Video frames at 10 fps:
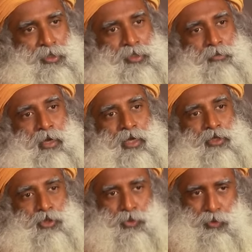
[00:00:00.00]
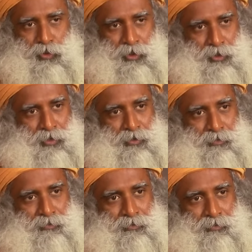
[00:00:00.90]
as the main tools.
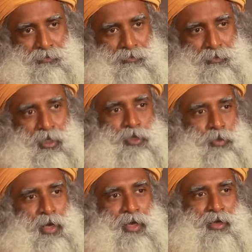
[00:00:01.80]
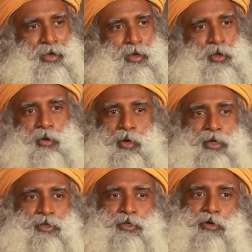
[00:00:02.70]
That's why you've
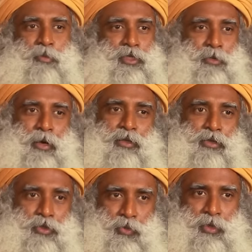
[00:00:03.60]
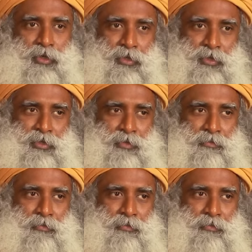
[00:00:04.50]
heard so much about those words.